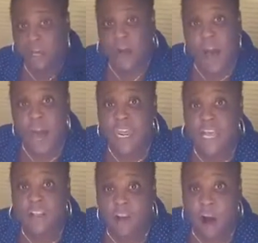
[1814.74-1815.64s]
God
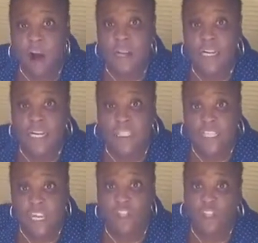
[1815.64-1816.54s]
is calling
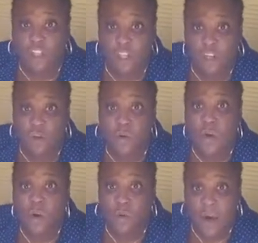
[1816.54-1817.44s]
attention to you
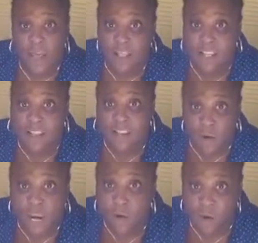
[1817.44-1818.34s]
with this
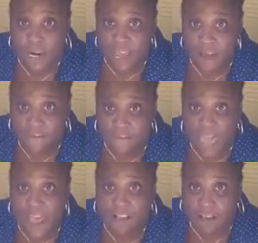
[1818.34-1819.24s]
21-day
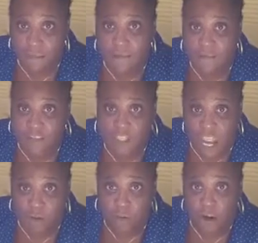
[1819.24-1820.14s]
fast coming for
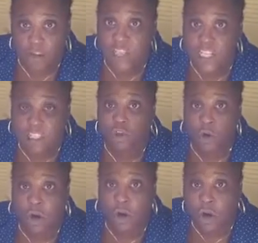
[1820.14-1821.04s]
January. This is
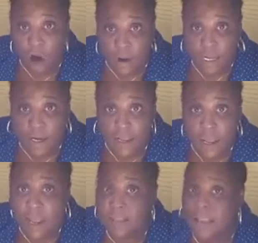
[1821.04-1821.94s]
your calling.
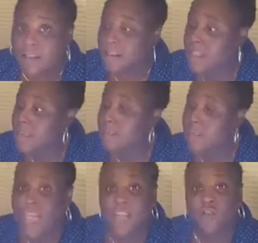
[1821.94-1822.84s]
This is him
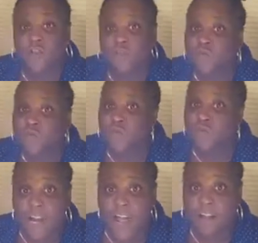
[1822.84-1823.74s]
saying to you
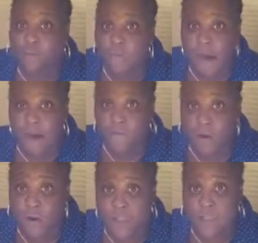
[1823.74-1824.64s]
right now through my
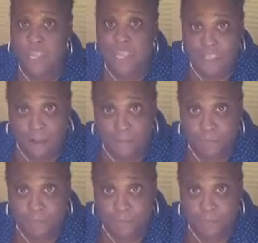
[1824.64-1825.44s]
voice, listen,